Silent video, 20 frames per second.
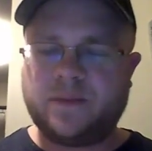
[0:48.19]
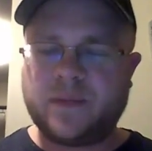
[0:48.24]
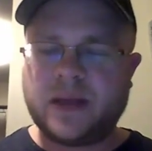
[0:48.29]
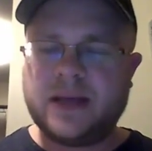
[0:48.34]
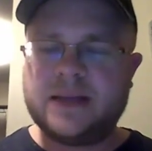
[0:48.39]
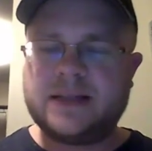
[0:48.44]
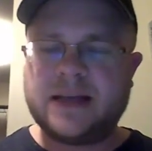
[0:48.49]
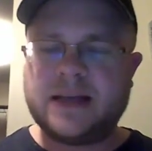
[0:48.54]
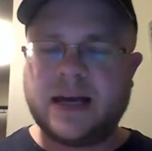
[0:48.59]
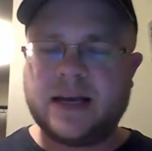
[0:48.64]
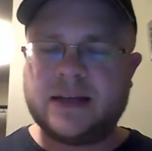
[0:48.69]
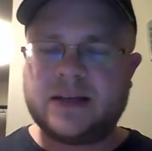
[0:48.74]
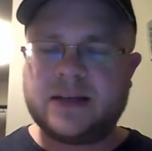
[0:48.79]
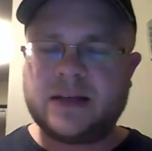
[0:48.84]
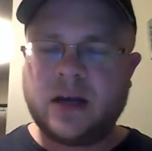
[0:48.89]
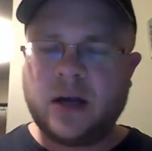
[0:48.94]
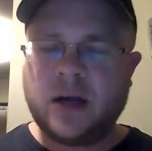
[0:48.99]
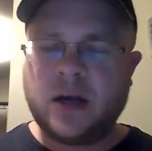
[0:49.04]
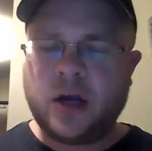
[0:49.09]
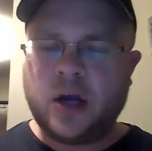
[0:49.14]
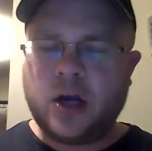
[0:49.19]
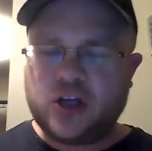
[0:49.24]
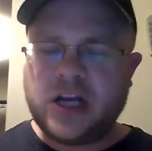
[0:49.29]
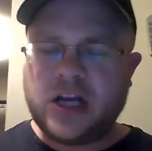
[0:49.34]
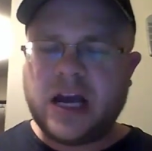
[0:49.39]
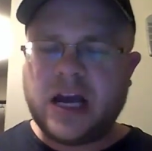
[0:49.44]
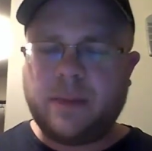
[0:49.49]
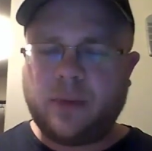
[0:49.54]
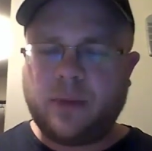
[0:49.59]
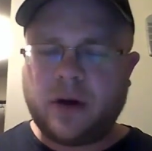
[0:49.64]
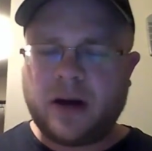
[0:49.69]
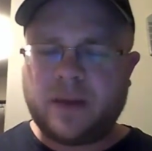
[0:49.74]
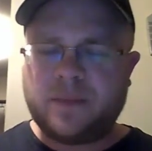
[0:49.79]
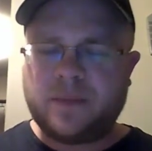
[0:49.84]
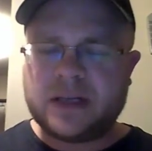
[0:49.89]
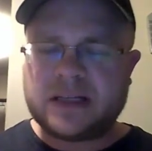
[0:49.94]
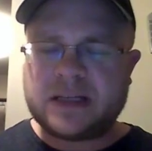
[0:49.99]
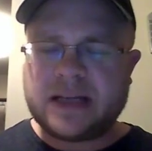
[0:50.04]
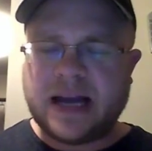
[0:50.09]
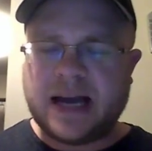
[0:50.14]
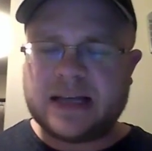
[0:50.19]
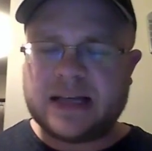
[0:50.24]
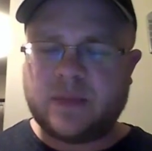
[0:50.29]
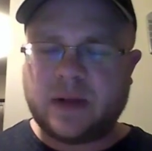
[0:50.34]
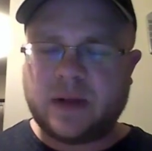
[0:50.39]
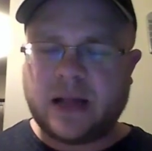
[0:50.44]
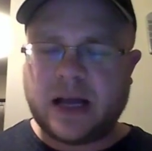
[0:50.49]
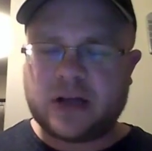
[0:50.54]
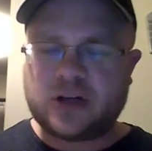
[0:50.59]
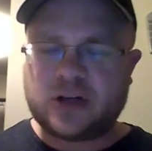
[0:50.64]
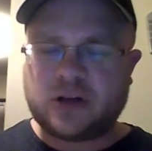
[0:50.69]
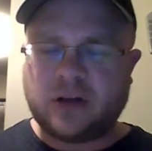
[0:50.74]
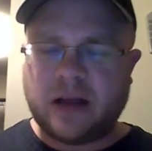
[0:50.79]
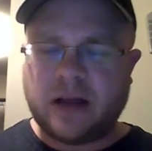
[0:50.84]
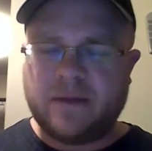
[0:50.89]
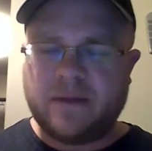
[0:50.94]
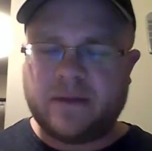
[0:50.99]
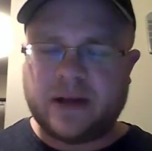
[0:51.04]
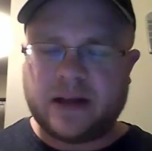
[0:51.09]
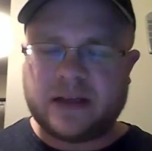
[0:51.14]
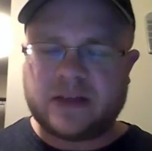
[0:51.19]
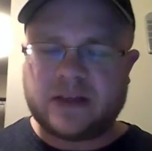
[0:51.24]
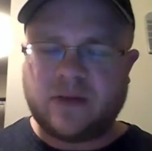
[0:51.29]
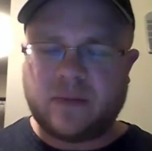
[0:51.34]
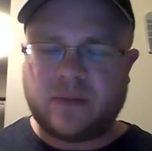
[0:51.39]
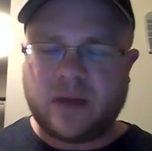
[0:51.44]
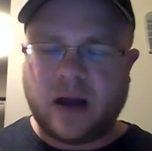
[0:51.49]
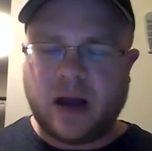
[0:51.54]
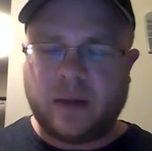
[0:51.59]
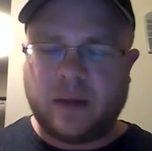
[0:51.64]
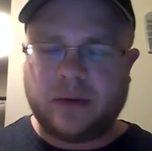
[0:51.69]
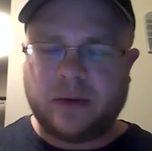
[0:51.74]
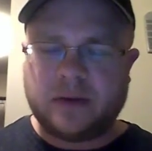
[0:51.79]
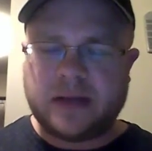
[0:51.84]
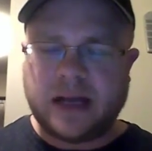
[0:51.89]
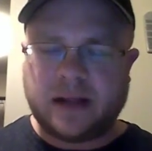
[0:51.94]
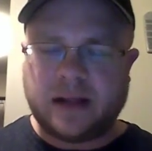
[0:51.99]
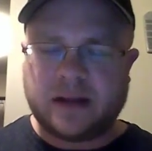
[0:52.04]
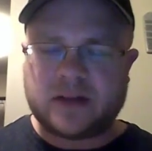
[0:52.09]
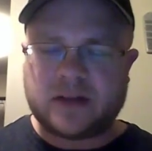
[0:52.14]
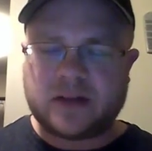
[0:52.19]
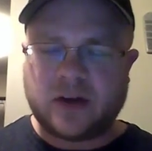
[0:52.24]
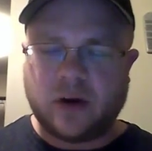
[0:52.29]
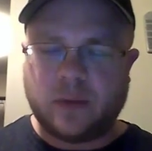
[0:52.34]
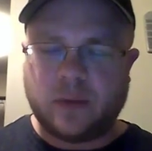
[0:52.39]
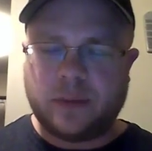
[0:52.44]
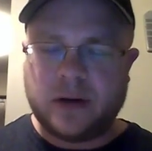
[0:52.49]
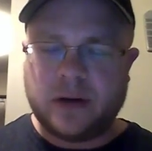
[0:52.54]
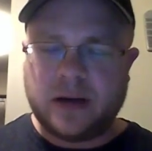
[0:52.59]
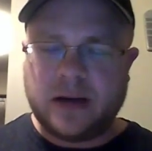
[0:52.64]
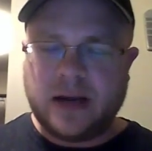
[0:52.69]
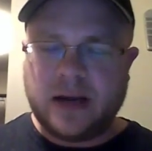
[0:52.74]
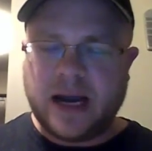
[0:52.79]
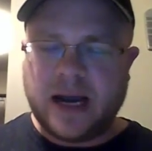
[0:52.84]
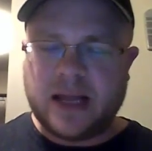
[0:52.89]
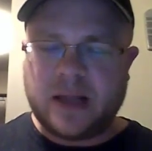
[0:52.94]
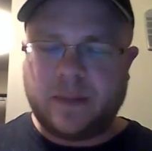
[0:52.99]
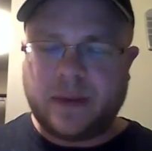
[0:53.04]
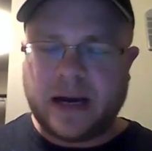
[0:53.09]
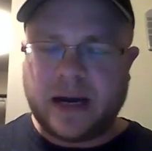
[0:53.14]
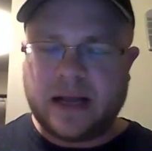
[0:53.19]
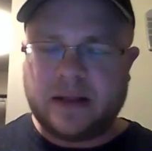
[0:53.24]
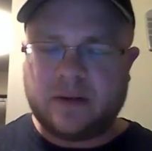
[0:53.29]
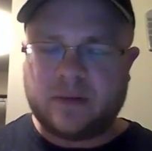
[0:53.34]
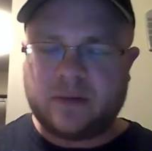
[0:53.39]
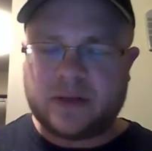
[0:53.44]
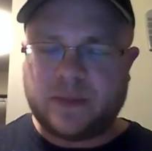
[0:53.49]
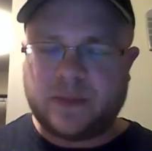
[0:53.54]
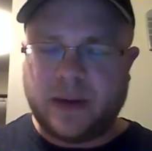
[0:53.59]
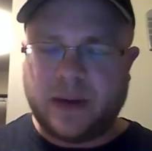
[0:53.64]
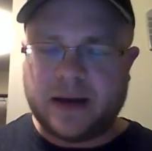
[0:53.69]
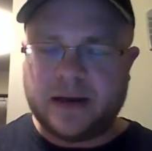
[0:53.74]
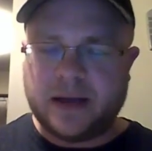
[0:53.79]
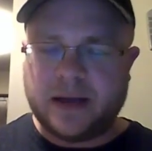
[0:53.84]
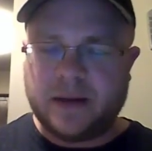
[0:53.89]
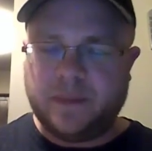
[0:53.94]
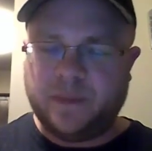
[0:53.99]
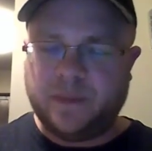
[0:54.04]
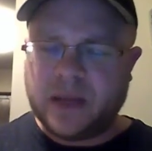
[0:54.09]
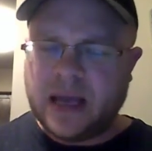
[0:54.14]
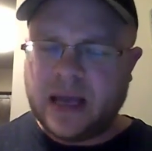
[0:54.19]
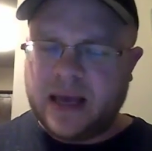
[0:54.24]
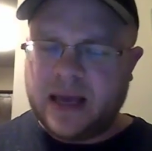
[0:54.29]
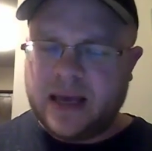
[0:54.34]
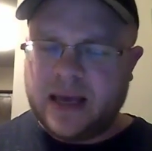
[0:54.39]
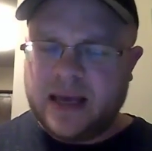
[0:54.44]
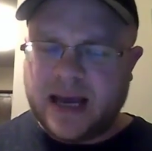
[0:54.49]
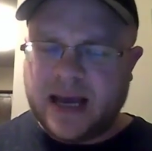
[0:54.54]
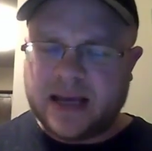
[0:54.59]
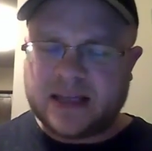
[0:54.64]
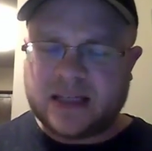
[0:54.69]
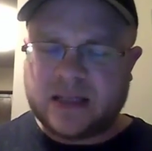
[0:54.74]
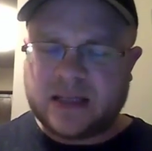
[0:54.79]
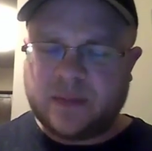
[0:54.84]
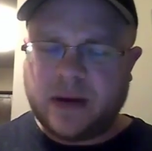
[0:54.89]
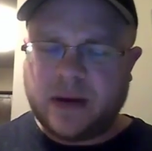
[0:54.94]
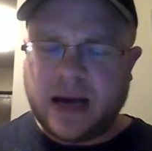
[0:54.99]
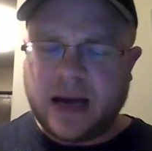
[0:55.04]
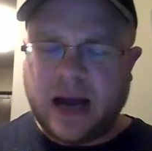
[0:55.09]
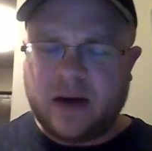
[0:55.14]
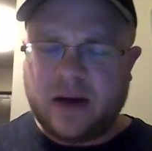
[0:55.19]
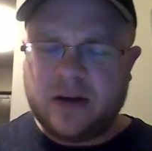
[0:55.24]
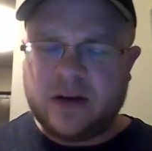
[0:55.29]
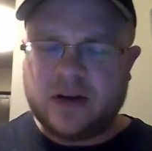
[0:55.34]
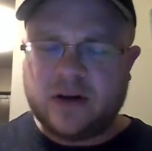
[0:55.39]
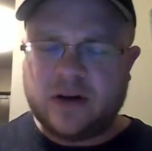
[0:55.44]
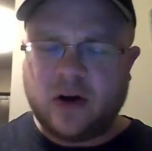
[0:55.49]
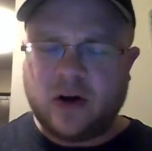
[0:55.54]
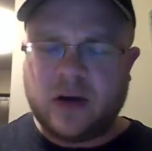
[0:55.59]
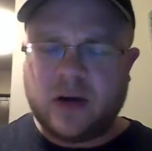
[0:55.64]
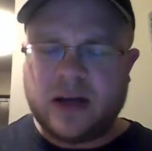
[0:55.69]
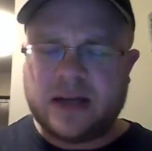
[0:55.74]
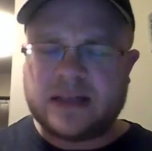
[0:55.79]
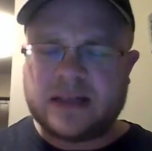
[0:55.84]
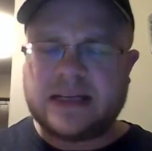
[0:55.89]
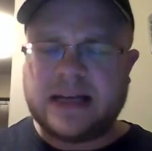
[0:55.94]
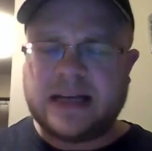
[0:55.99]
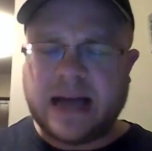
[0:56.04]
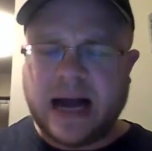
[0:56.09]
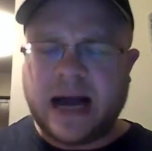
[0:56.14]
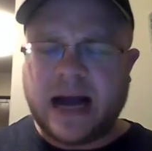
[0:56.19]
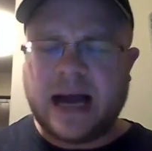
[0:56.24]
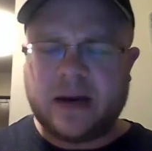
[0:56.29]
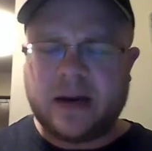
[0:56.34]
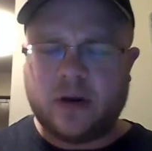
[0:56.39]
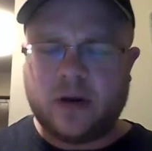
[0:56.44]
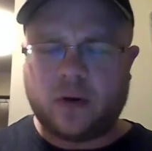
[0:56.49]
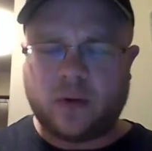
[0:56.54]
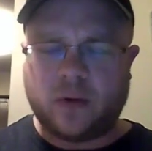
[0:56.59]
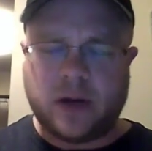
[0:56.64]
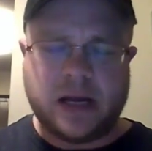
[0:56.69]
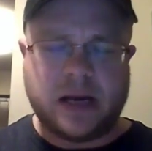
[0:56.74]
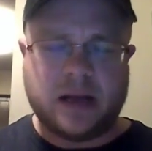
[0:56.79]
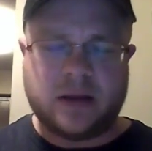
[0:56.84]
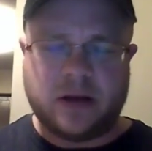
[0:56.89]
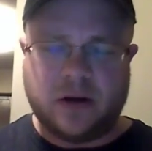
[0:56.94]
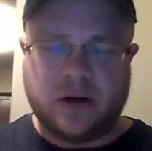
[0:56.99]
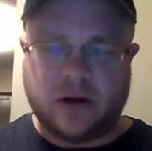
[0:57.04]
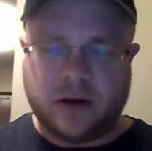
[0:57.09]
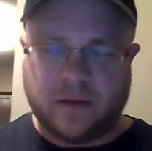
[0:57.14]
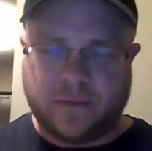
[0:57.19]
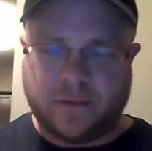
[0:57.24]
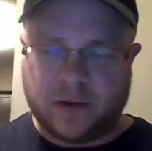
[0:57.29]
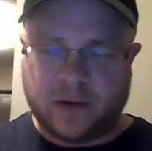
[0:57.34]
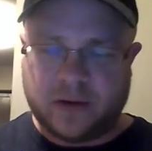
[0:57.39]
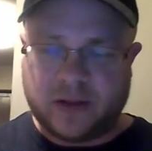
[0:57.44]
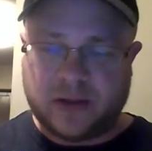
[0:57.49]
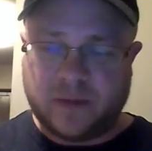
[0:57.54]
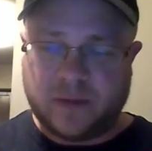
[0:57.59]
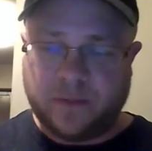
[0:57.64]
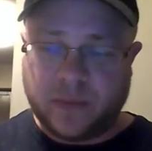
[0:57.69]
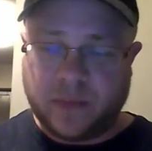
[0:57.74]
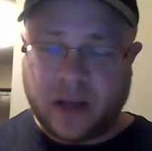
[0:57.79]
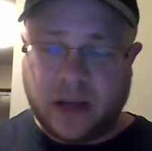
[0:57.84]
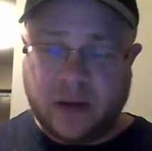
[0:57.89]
He says, Chad brought up this cosmological evidence from the Hubble telescope, and the pilot responded, yes, but how do you know it is God who created the universe?